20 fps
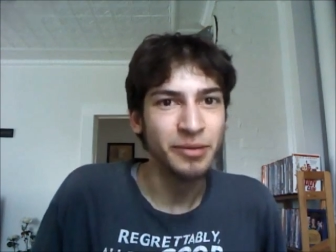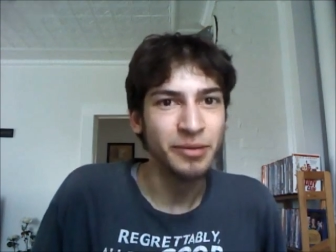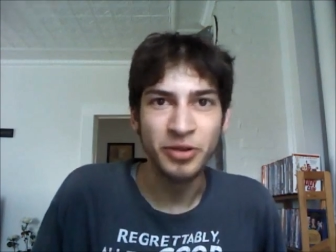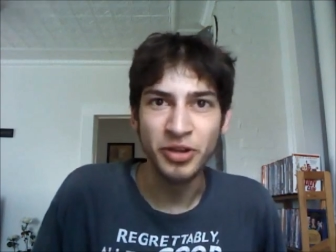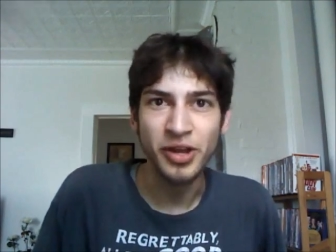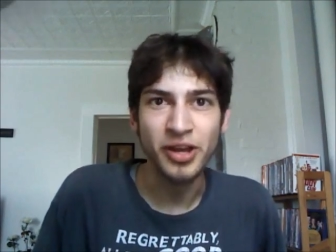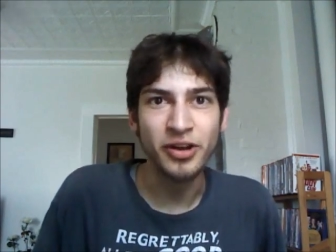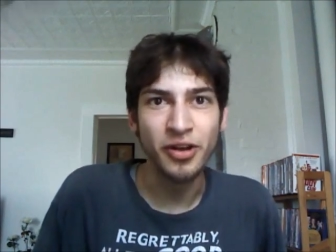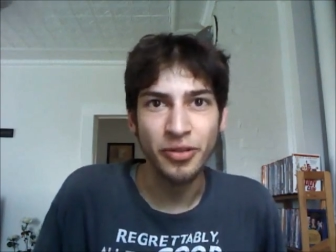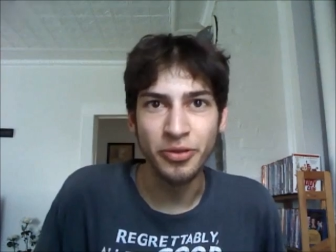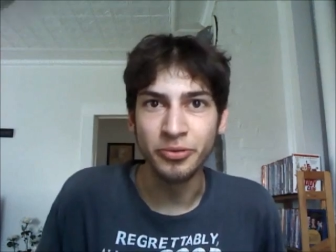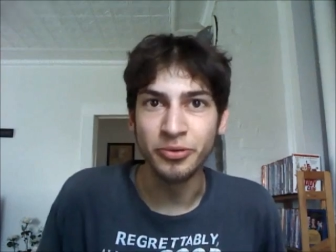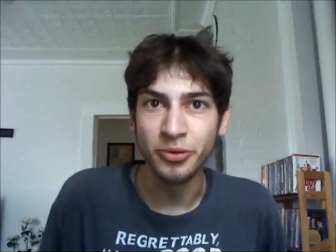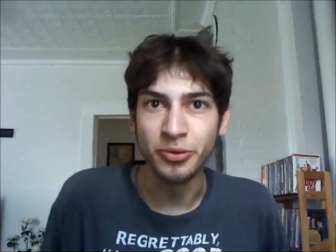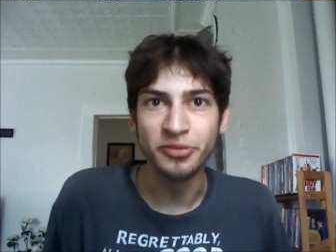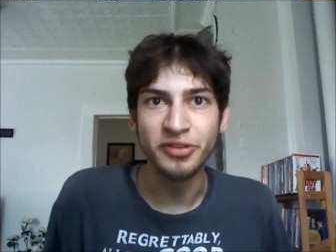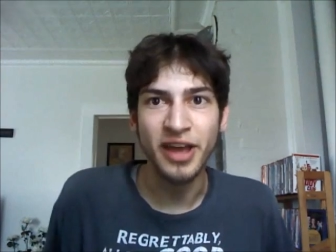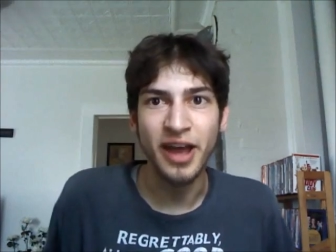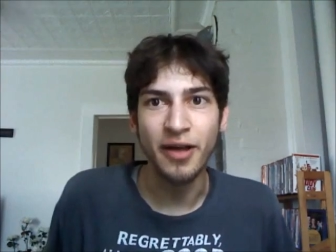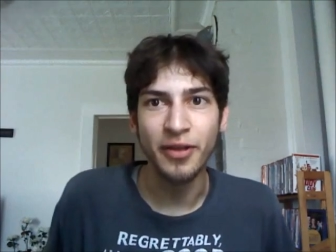I mean, he had other
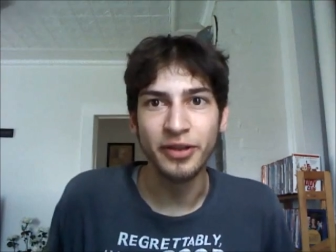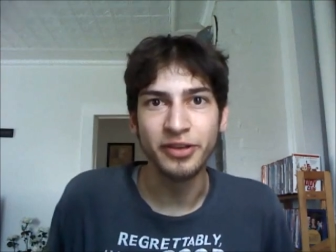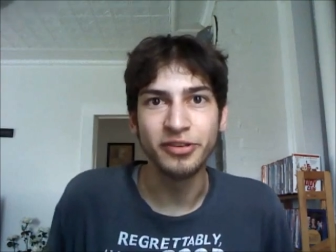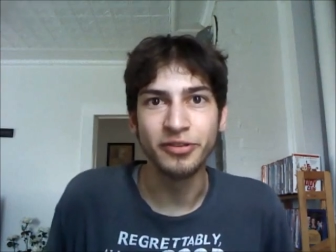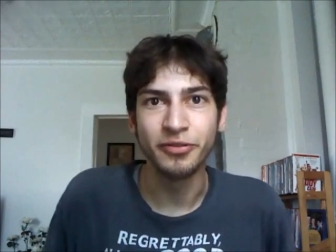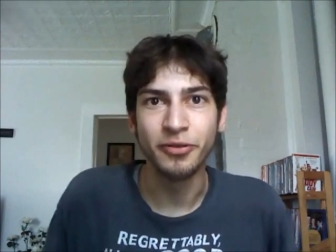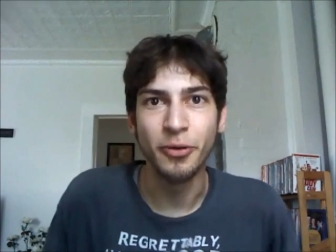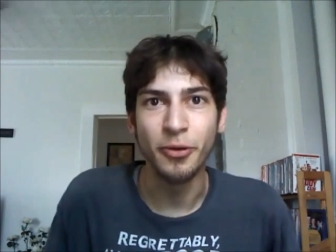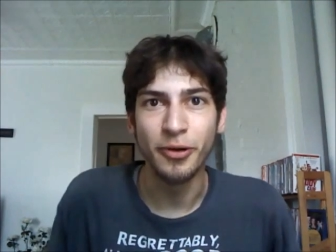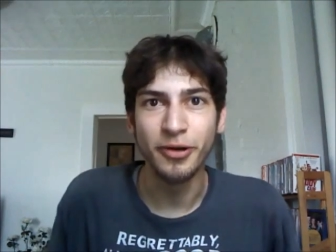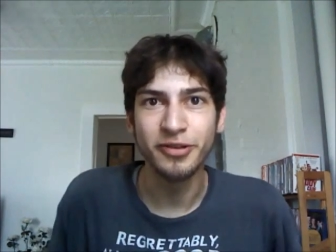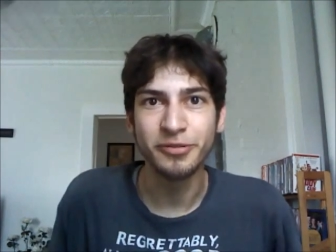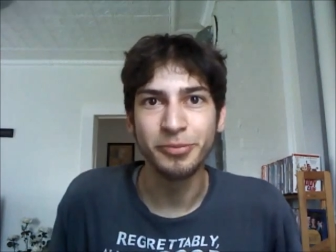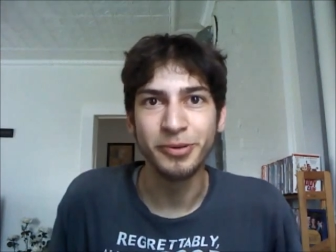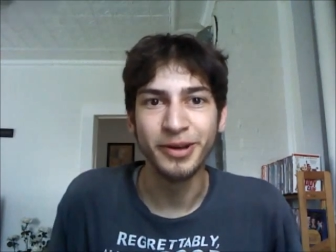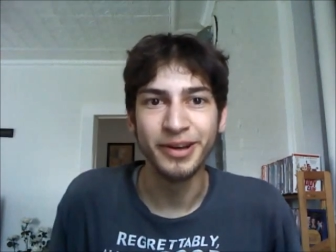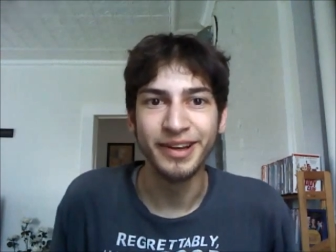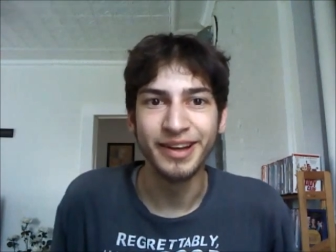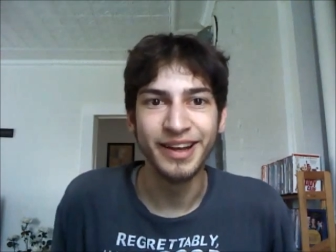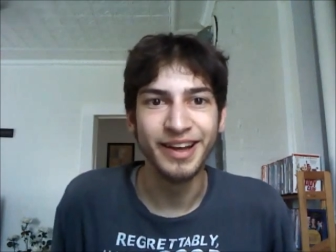news outlets, of course,
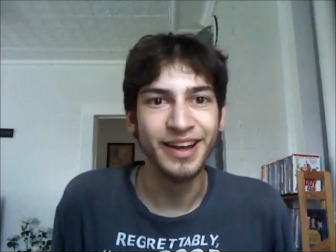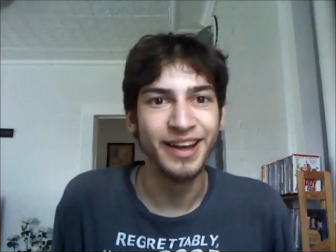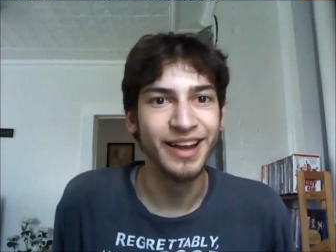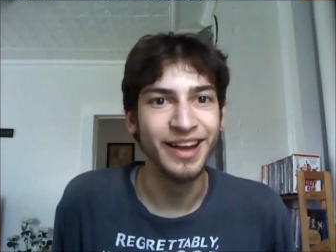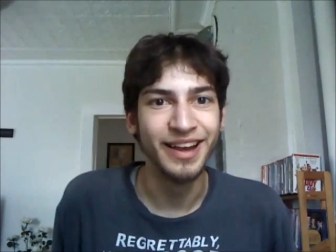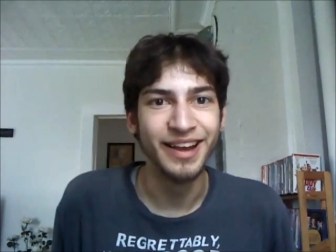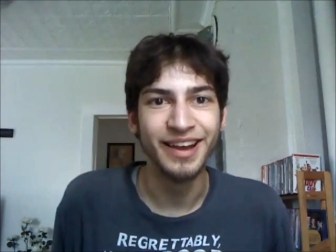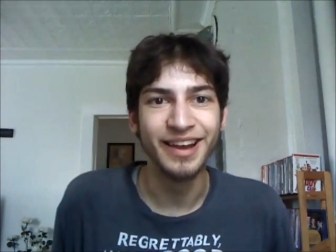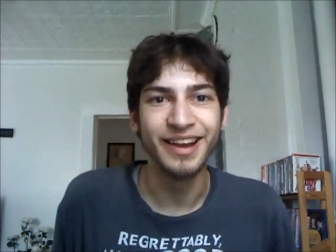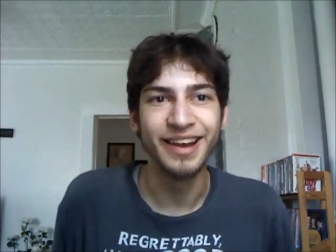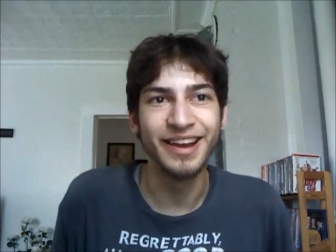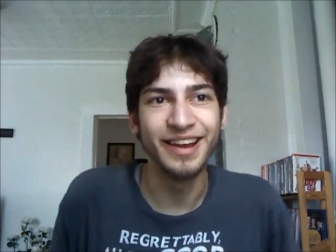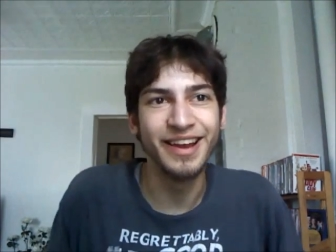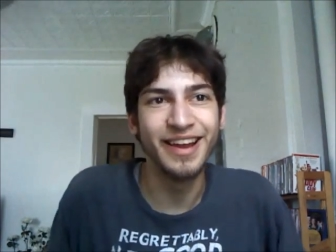but uh,